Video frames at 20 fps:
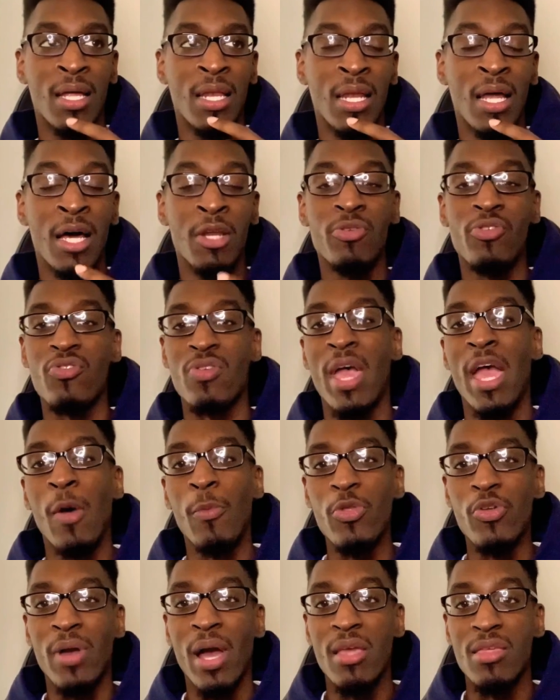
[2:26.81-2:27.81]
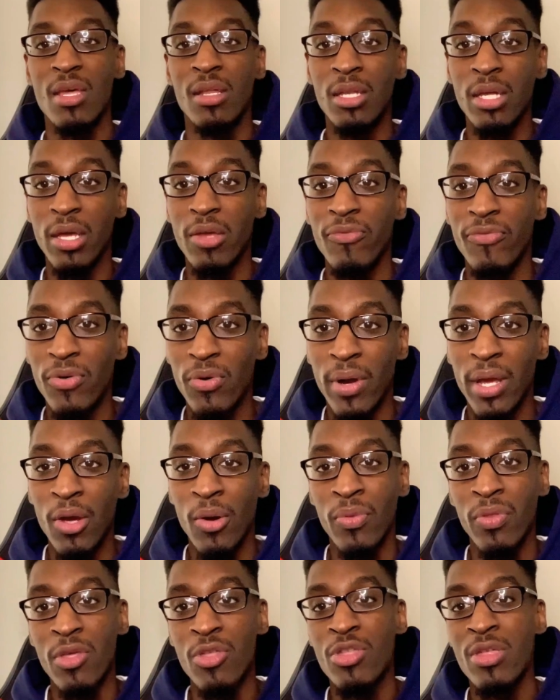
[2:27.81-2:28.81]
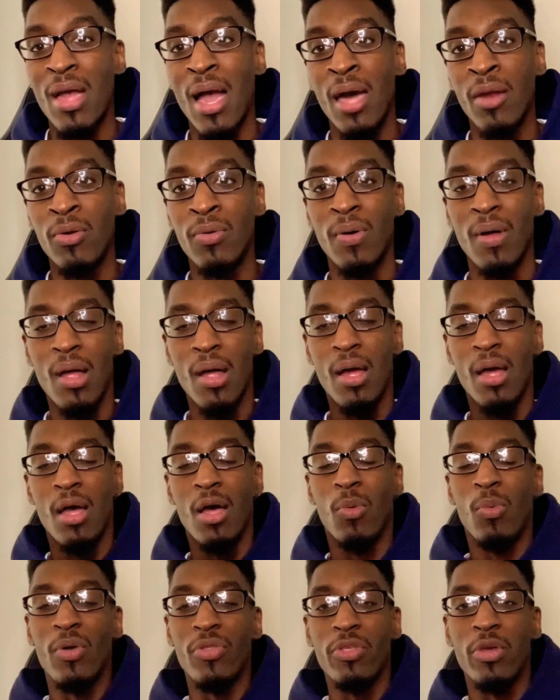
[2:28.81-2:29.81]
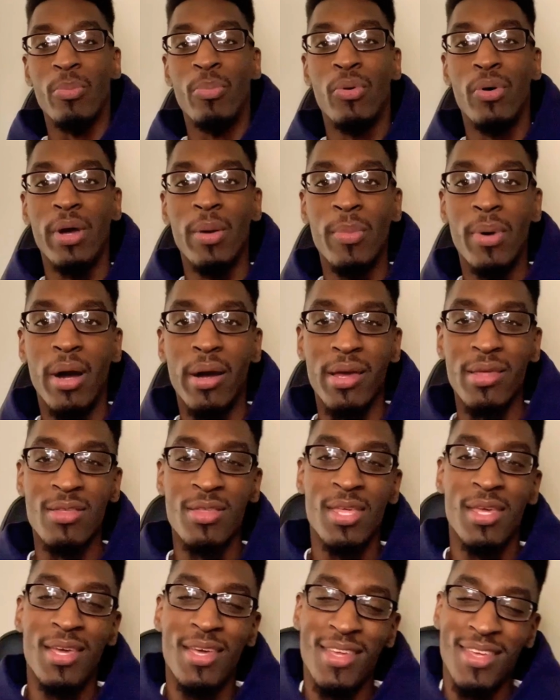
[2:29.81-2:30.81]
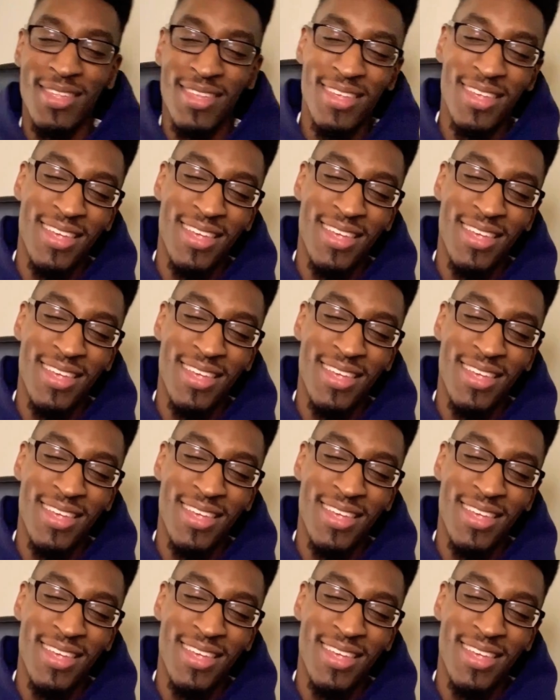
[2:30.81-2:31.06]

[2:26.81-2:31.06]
understand what you guys are looking for here on this channel with your boy Marcus T,